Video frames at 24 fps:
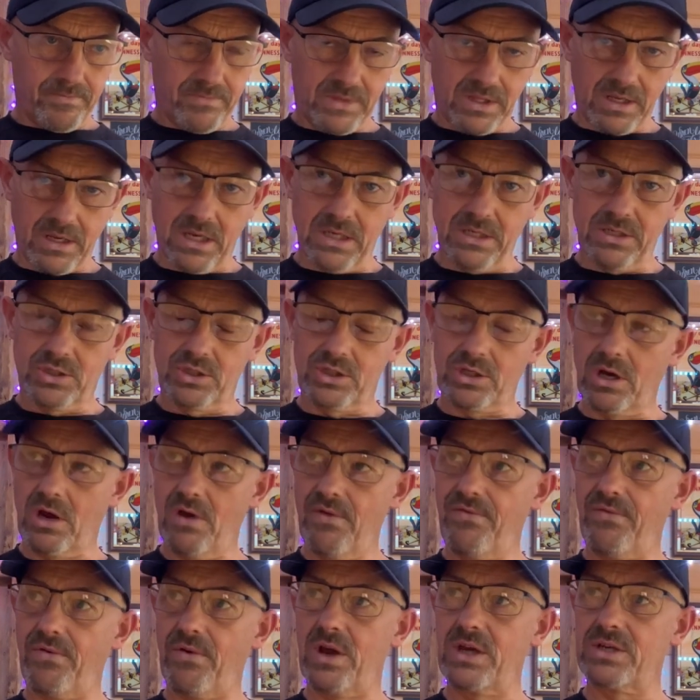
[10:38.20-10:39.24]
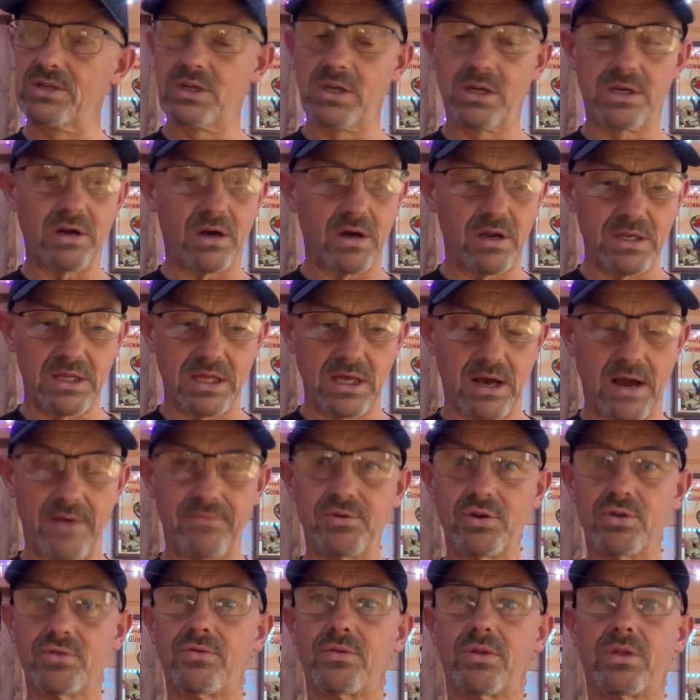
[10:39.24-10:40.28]
It's so fresh. I've
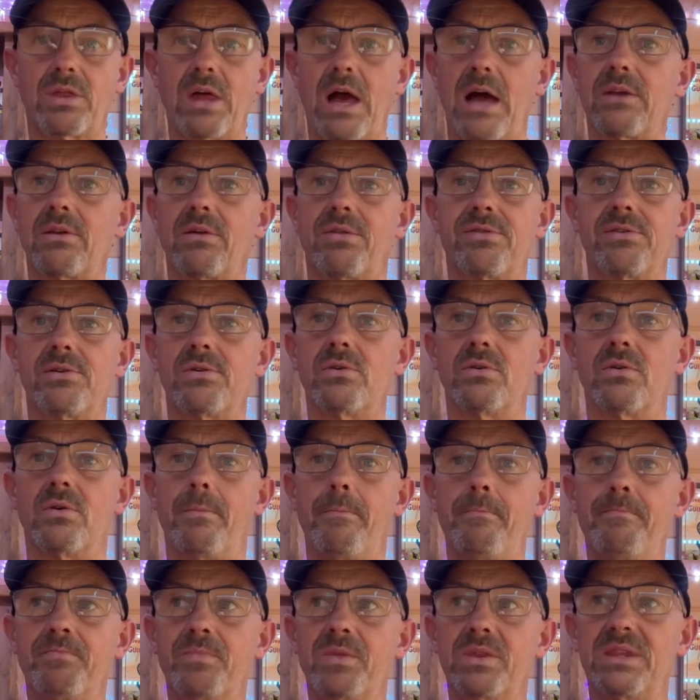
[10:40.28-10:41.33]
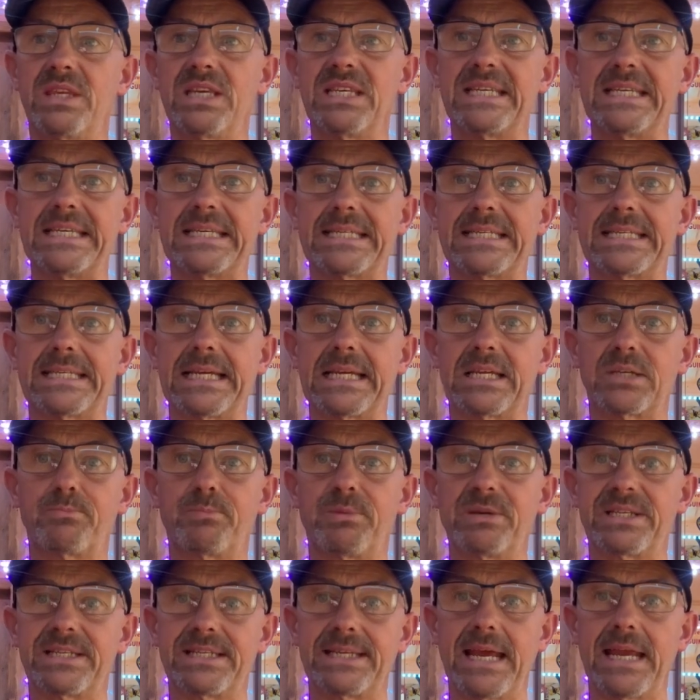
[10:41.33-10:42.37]
just had a thought. This is 6%
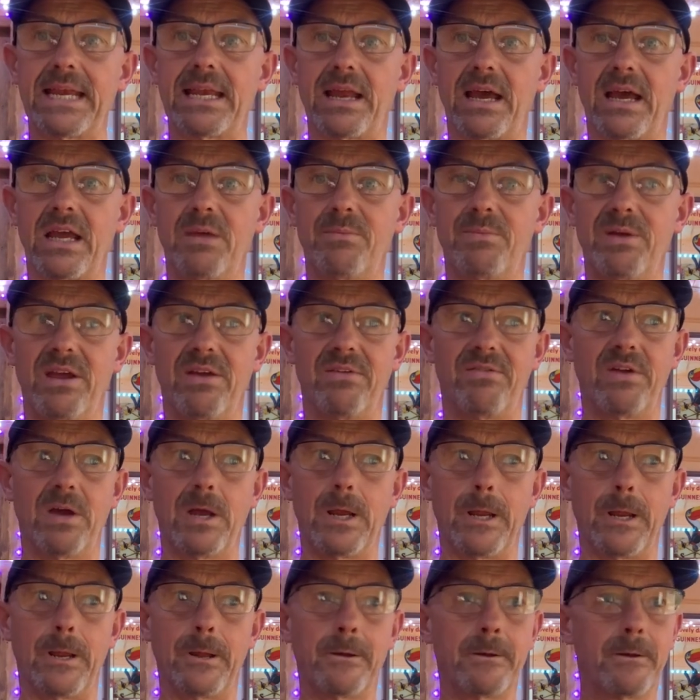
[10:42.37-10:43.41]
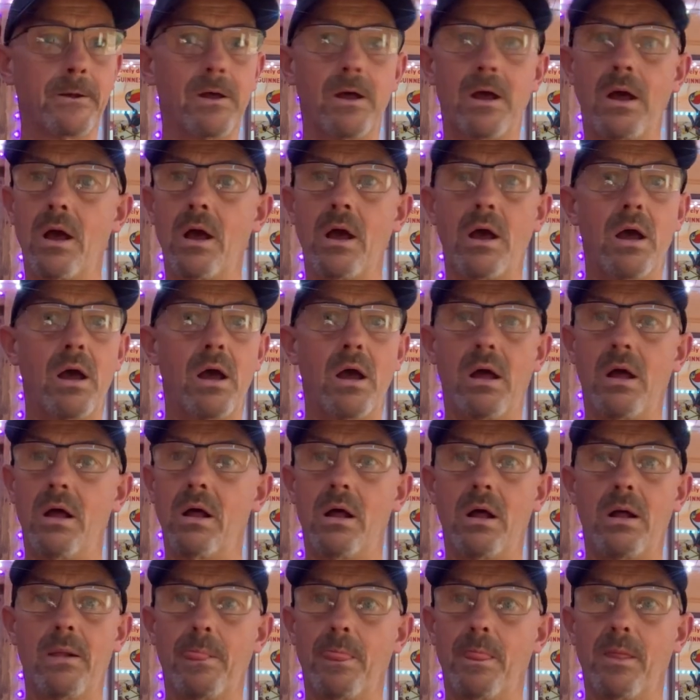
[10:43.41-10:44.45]
ABV.
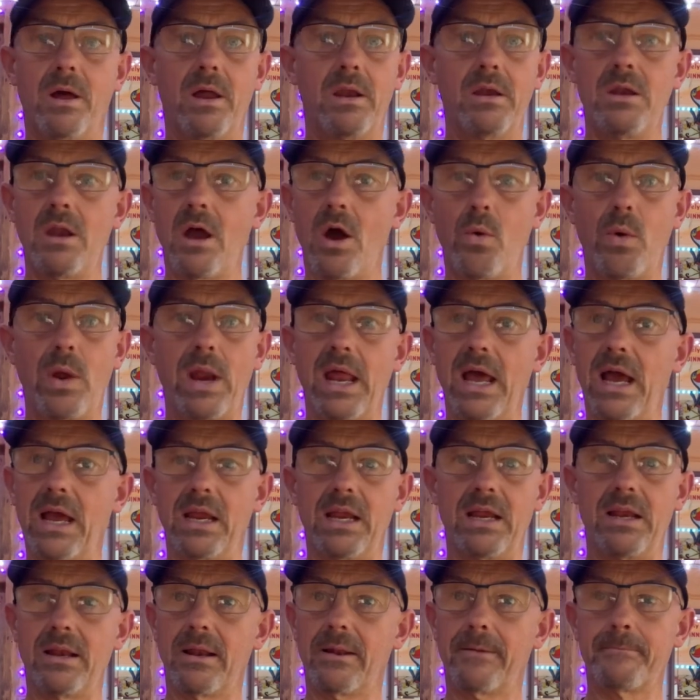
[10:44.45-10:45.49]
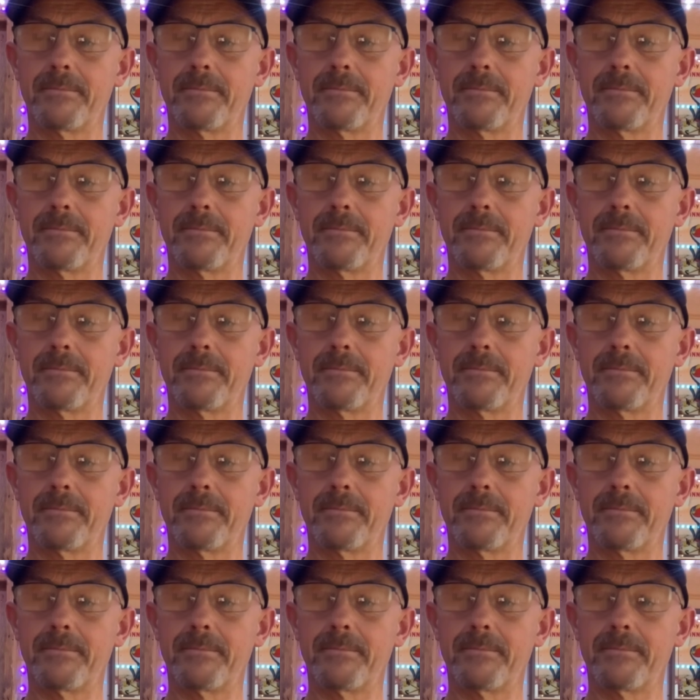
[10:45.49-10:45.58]
No, it ain't.